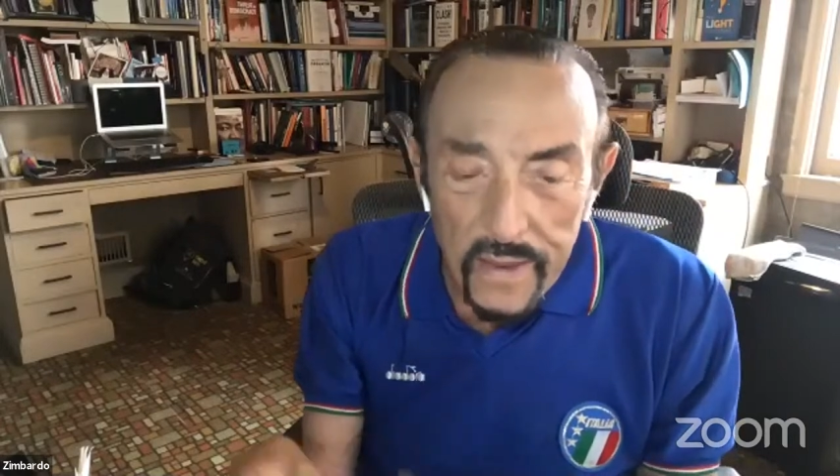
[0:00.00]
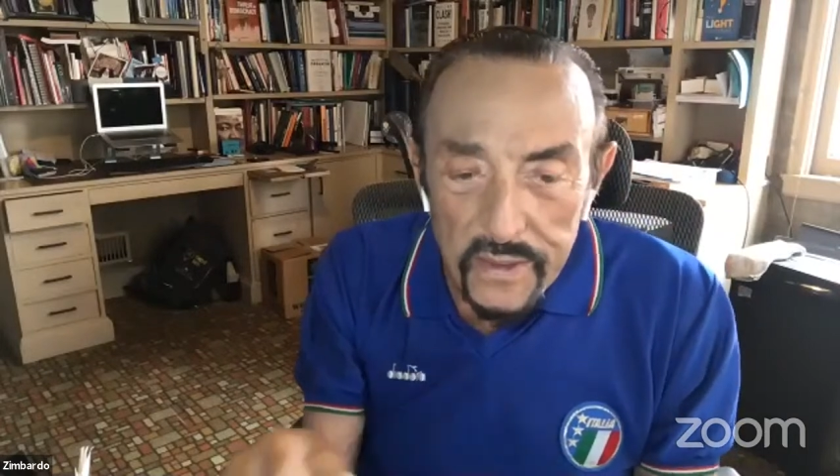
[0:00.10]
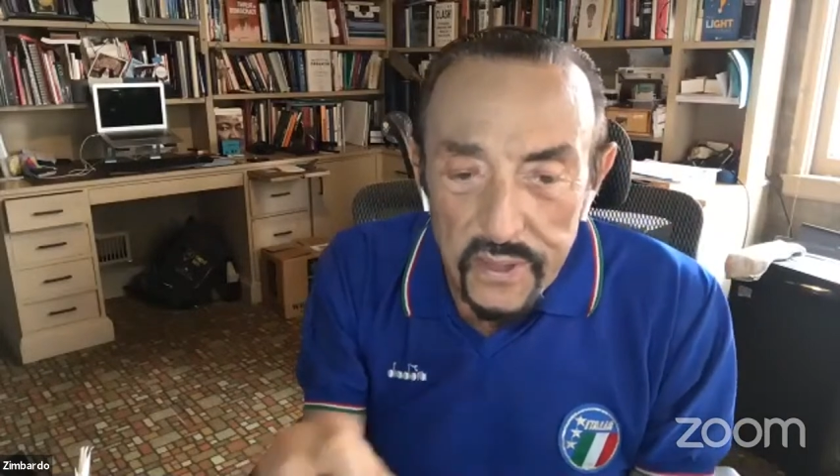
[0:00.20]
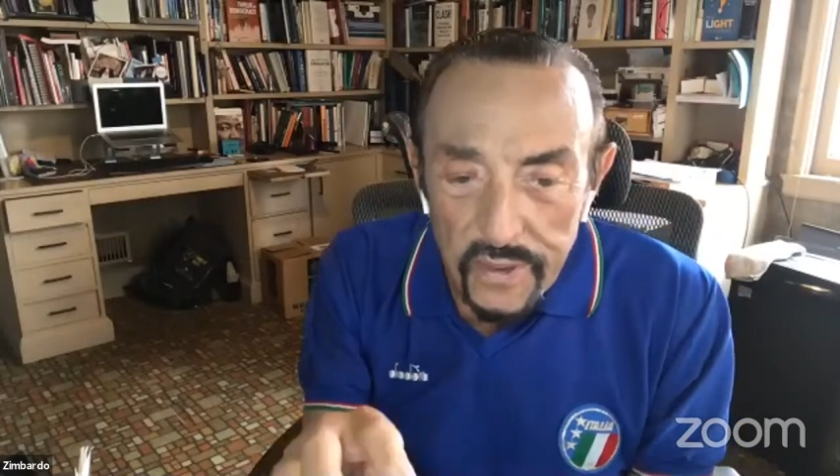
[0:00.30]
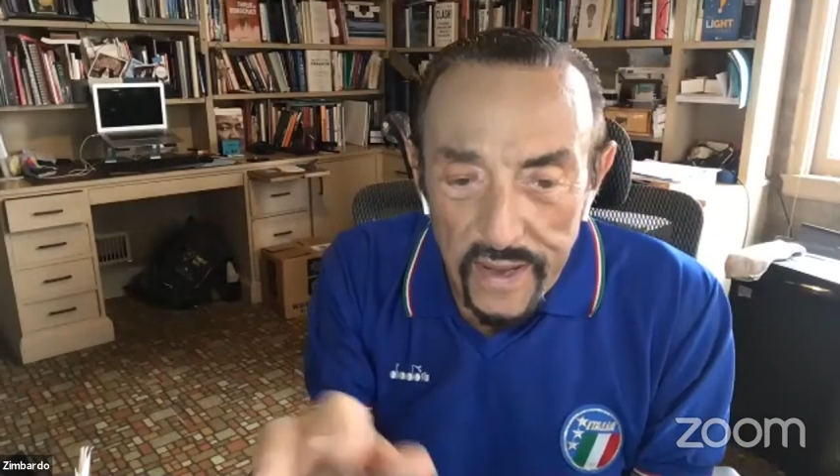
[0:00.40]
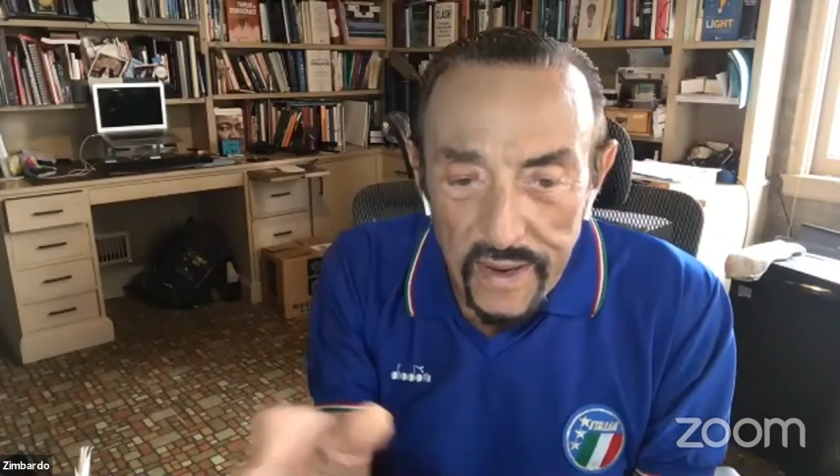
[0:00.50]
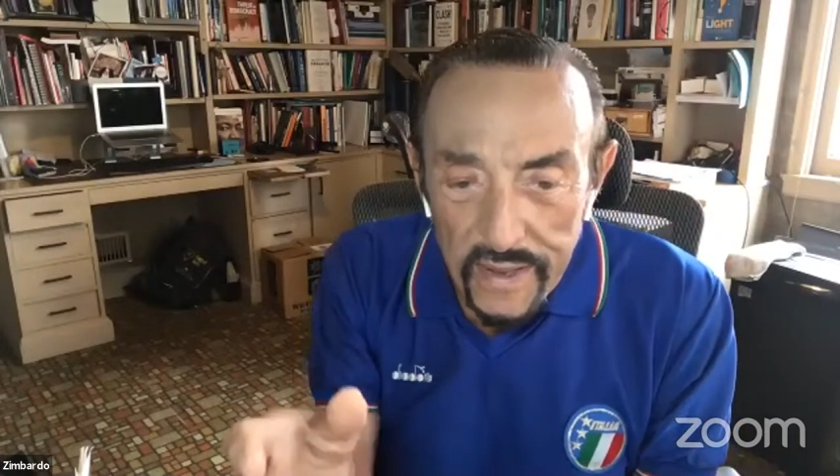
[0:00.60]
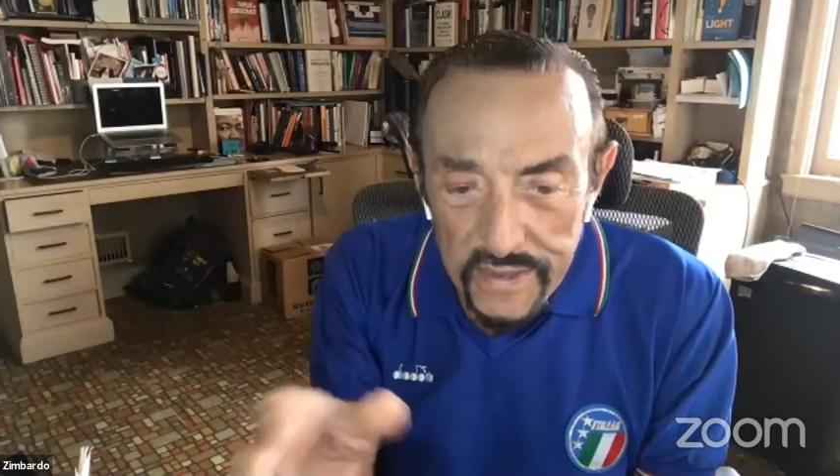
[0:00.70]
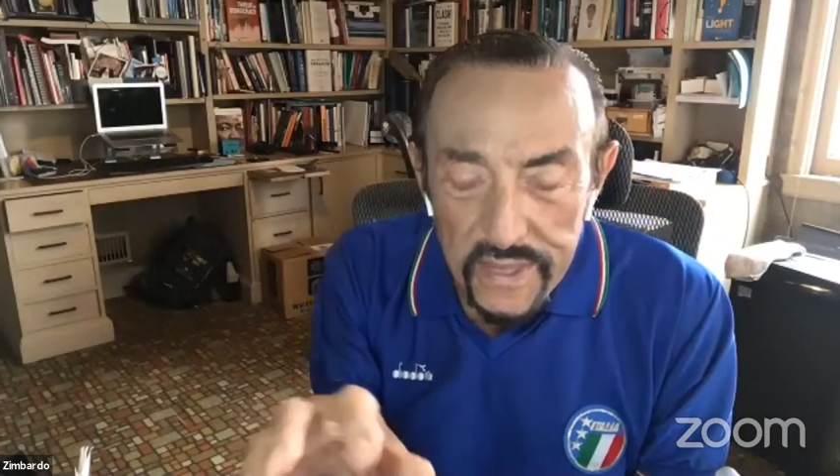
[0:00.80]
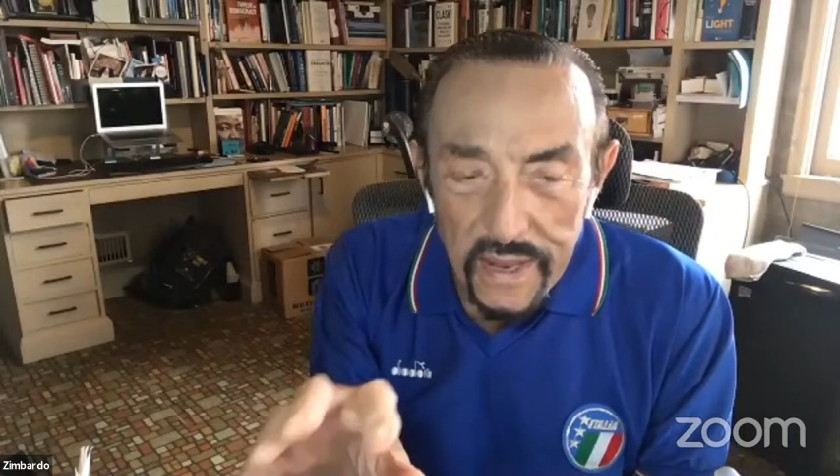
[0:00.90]
so that
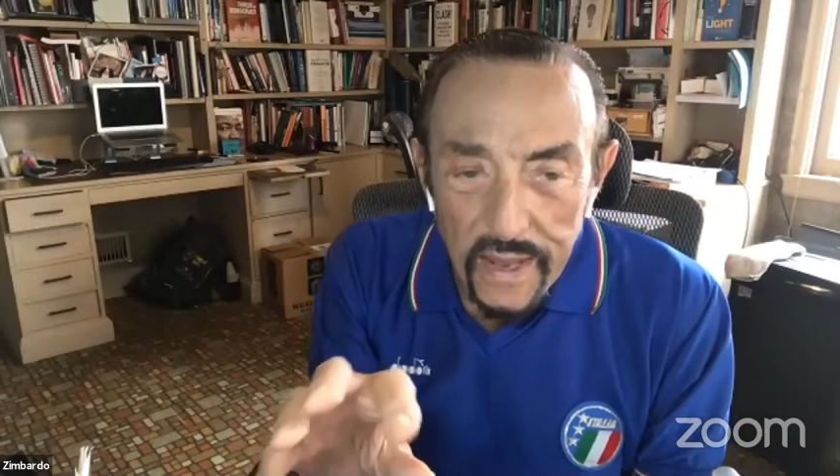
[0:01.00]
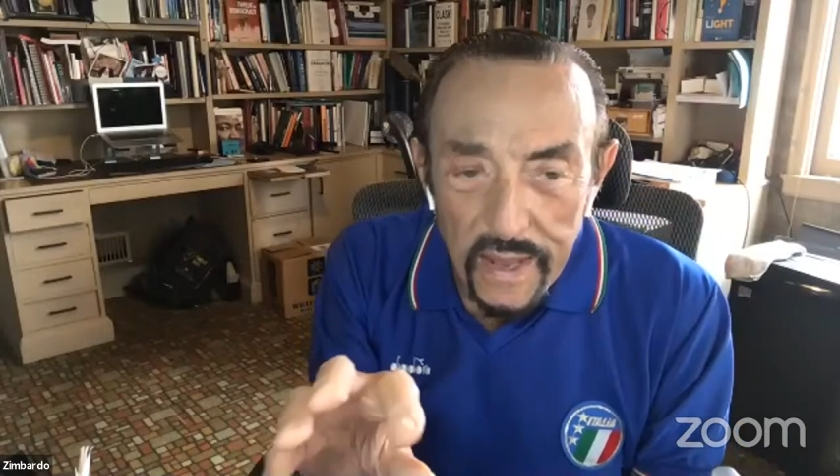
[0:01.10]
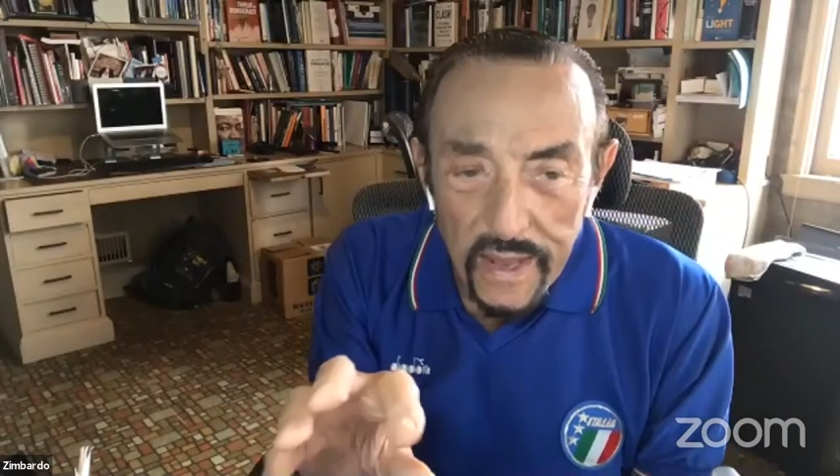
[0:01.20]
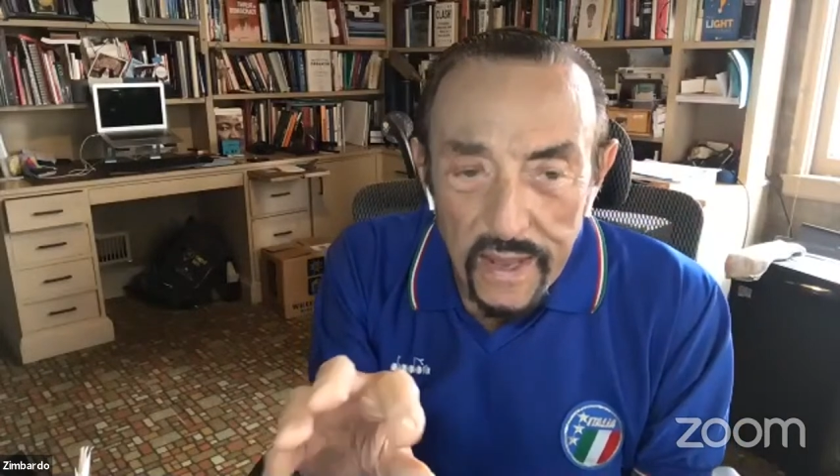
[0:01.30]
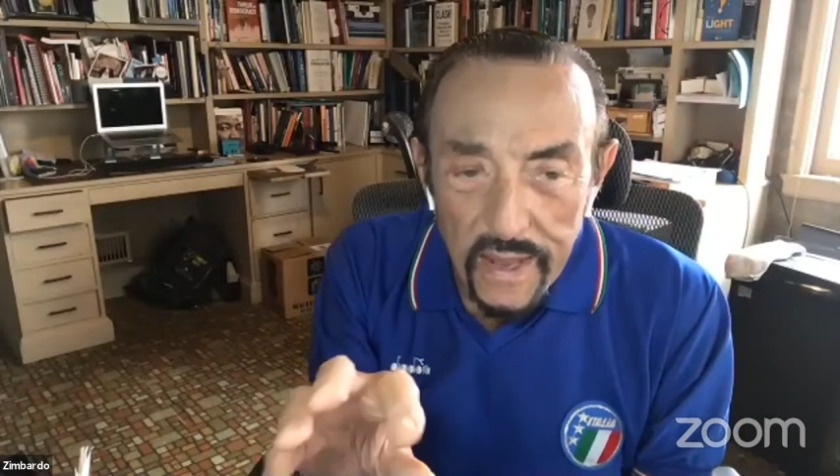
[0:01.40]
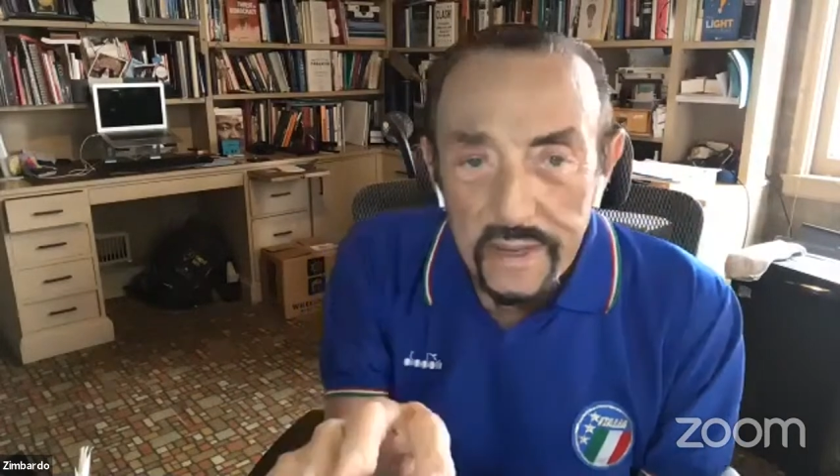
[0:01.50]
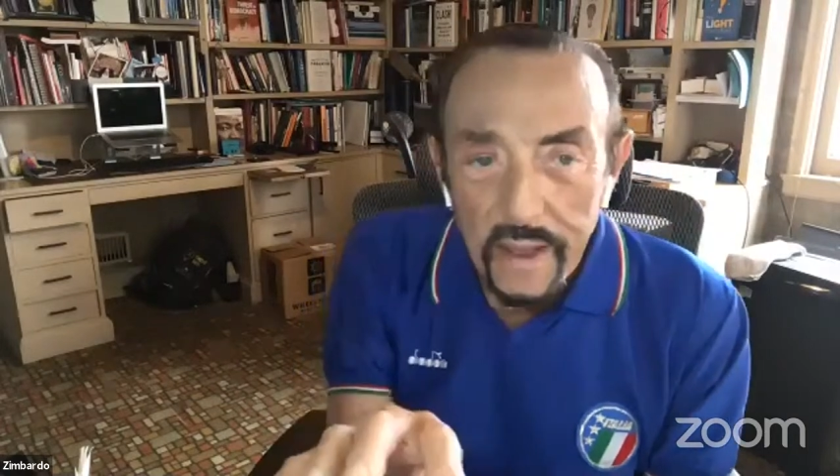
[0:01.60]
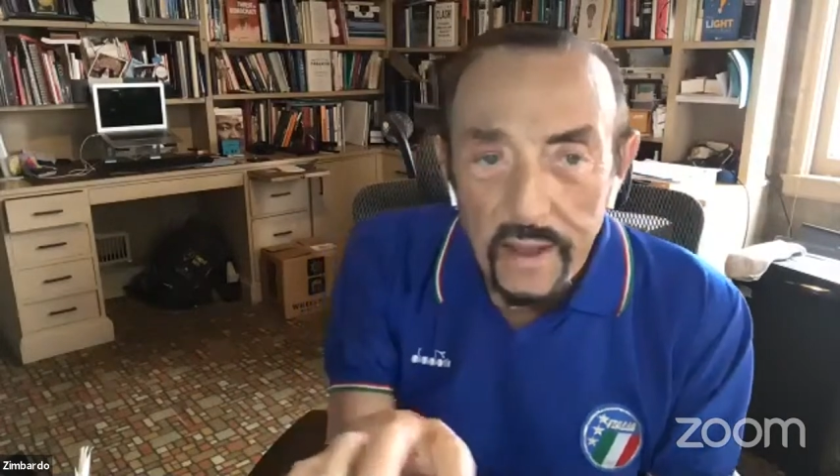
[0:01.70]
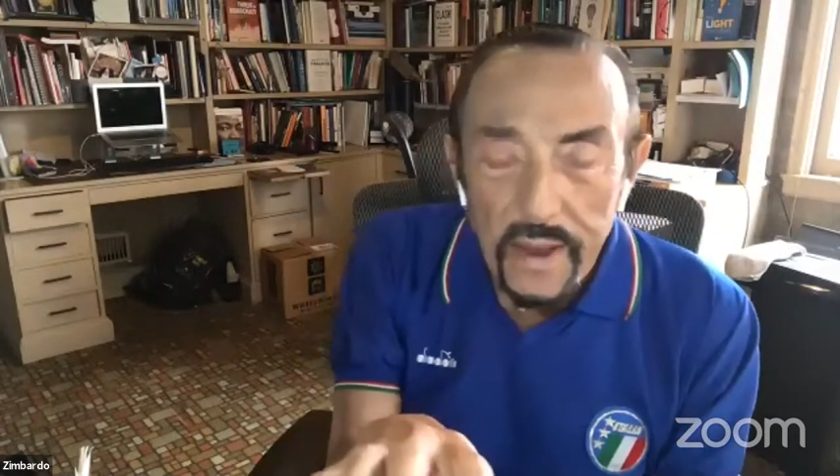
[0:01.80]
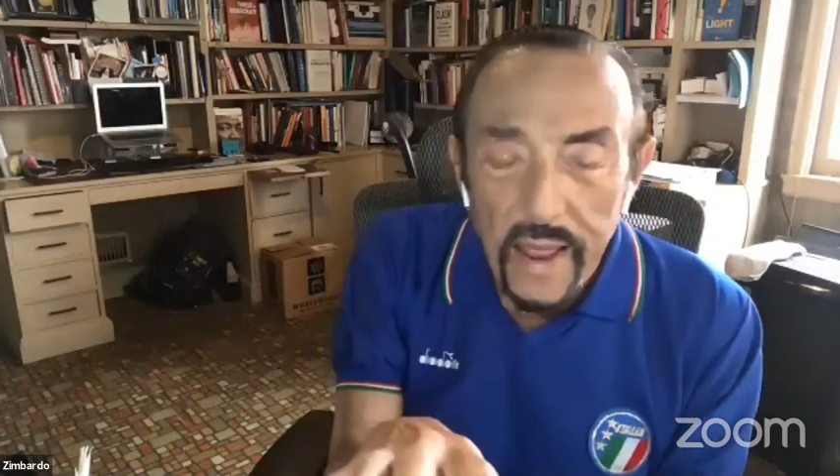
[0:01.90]
it's an